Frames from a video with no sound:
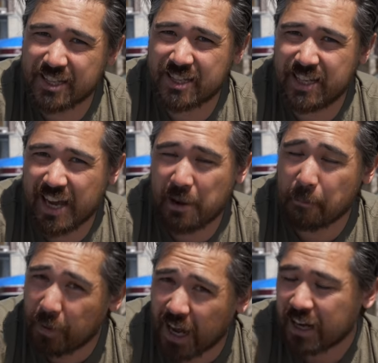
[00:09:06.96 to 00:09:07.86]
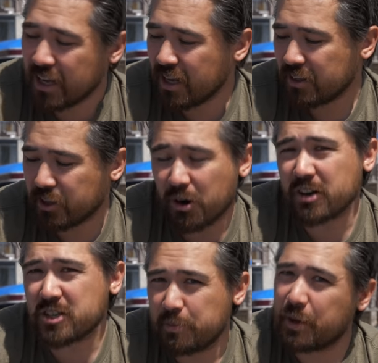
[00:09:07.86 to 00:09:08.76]
STM. But there are
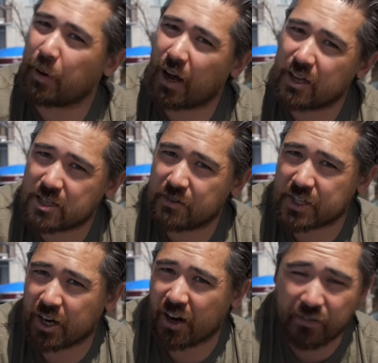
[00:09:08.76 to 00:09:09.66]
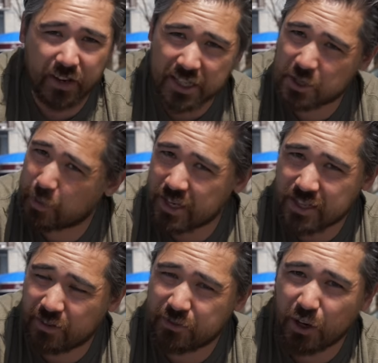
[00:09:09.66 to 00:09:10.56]
some big positives there. I've got space
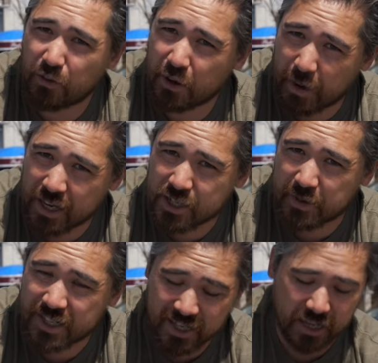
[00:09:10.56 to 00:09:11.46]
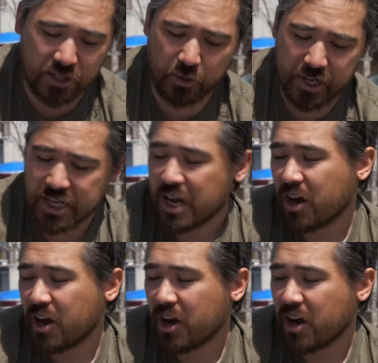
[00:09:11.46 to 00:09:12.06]
left over to buy some accessories.